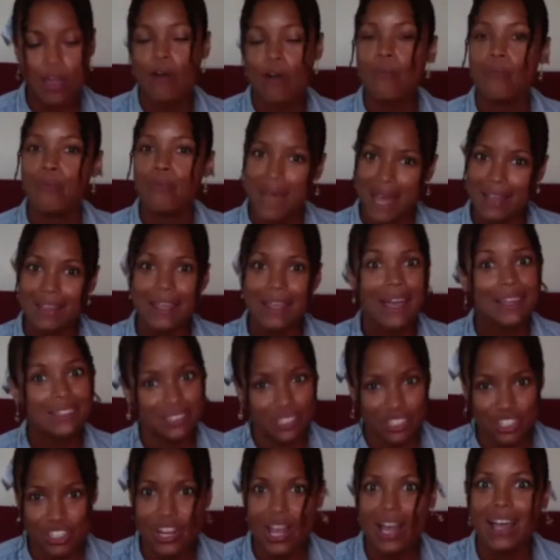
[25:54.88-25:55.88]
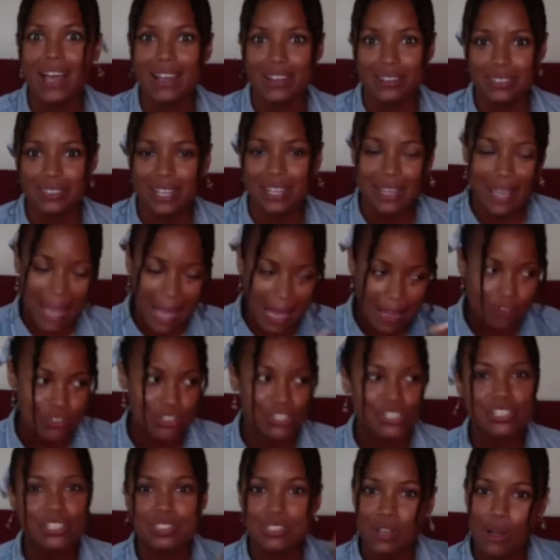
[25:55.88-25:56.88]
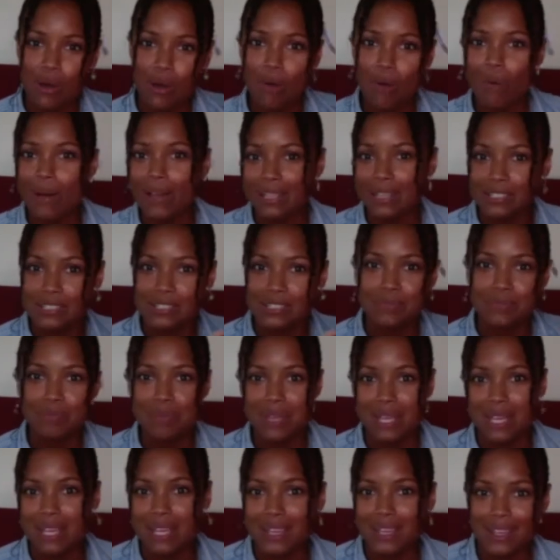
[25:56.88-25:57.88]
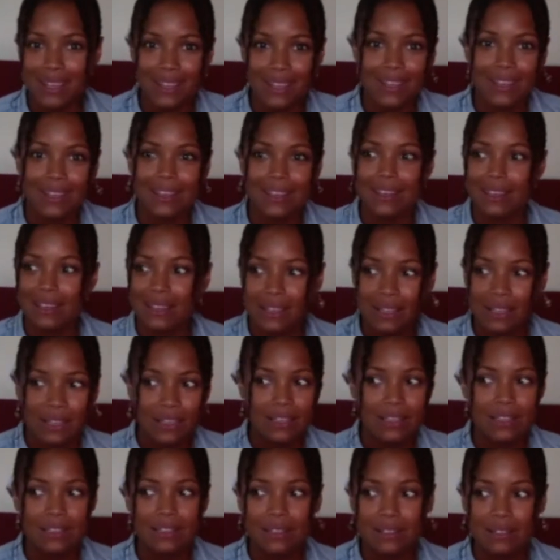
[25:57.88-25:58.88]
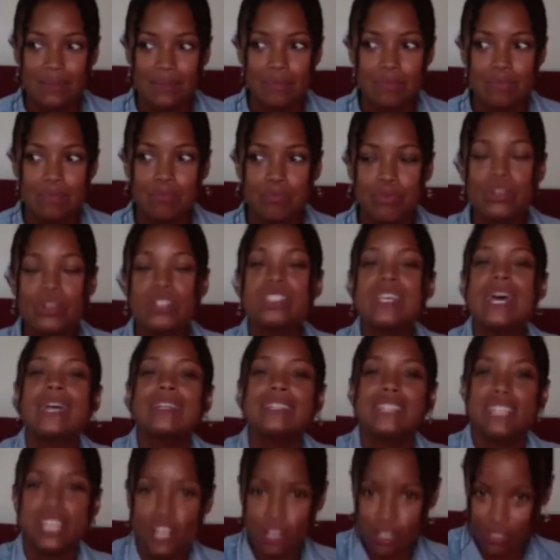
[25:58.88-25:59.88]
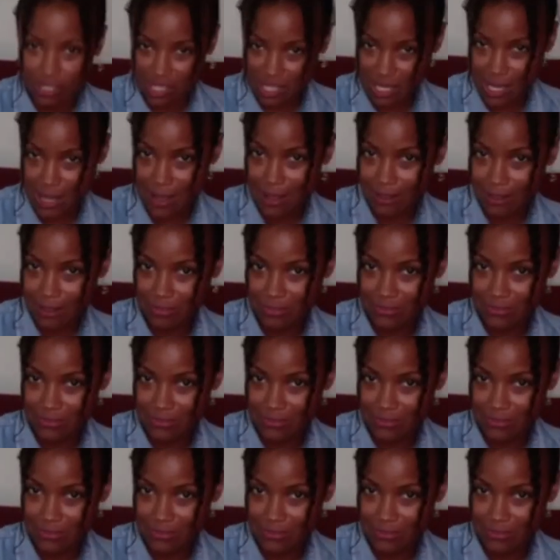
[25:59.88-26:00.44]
back as a child, like how she's going to be protecting herself.